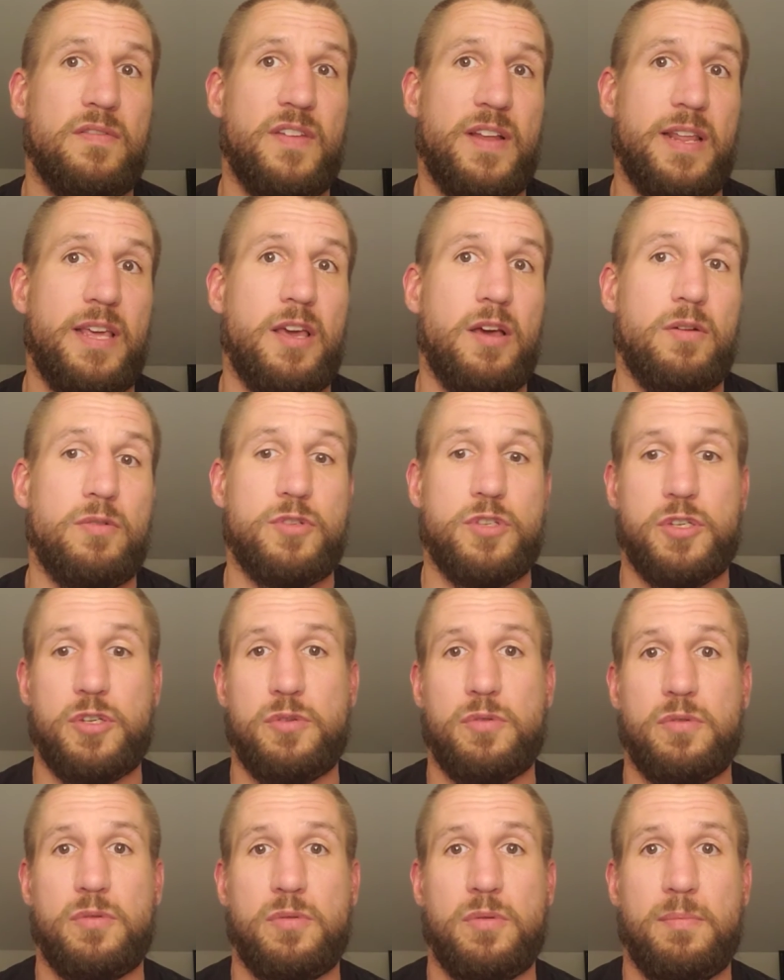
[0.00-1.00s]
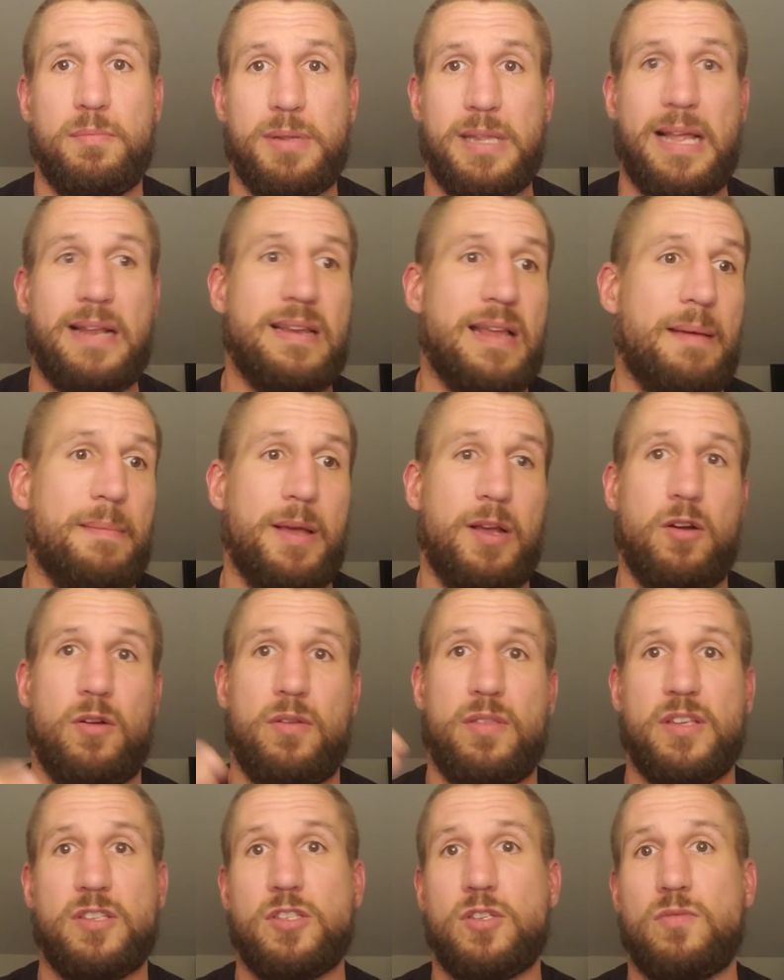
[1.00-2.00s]
video to Plandemic, or
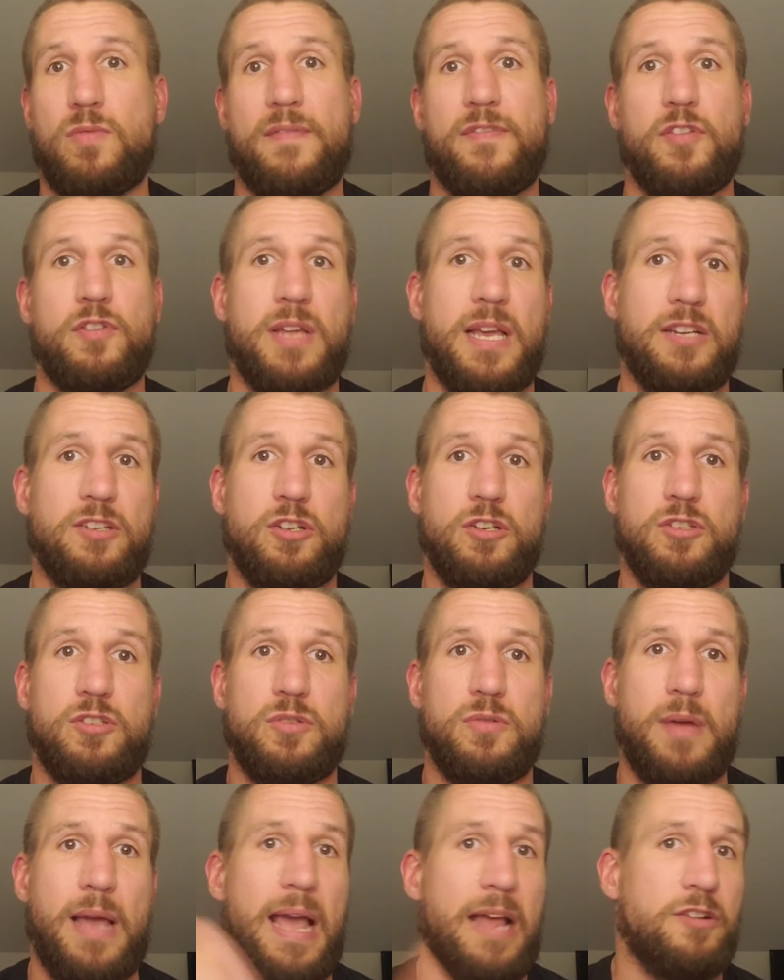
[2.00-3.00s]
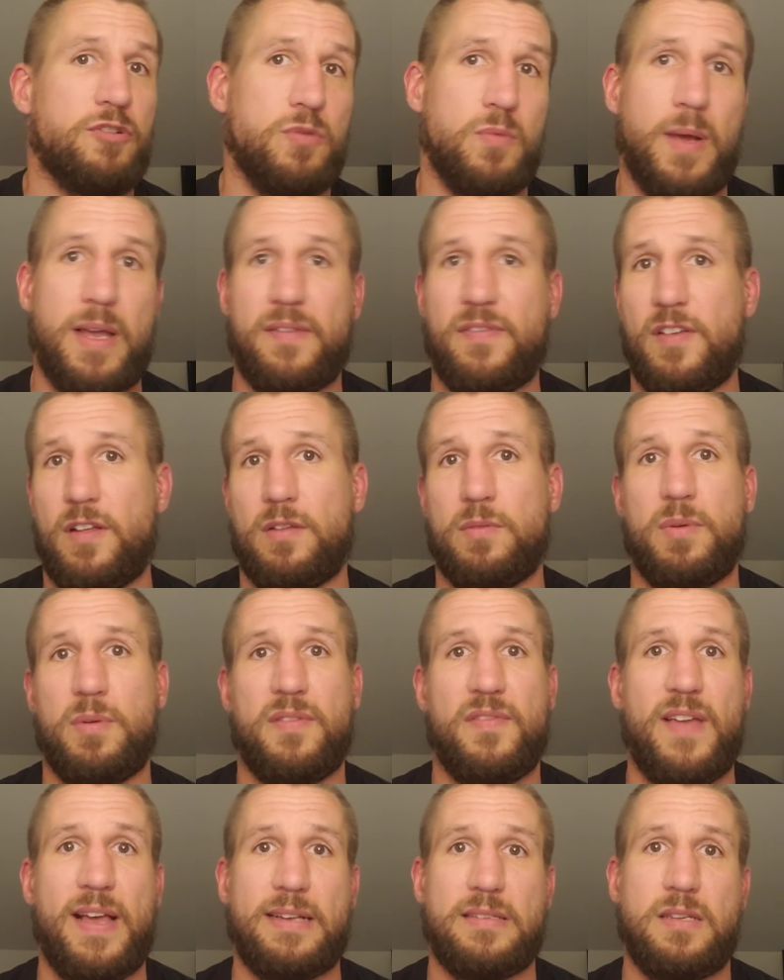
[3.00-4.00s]
this is a refutation to Andrew Wakefield with
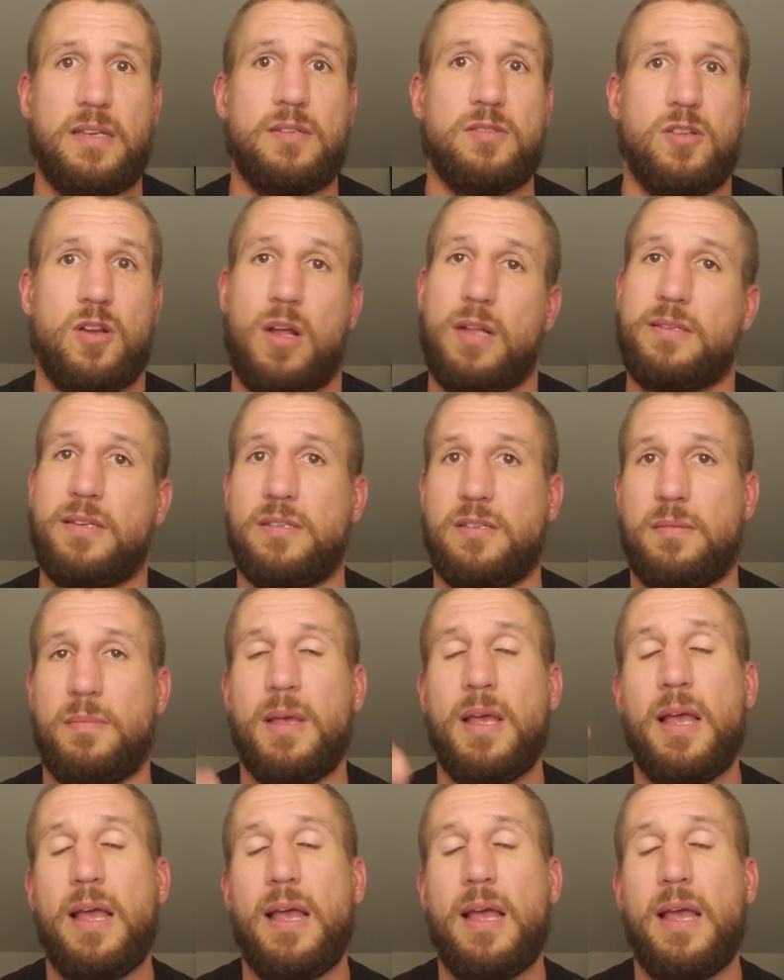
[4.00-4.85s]
vaccines and autism.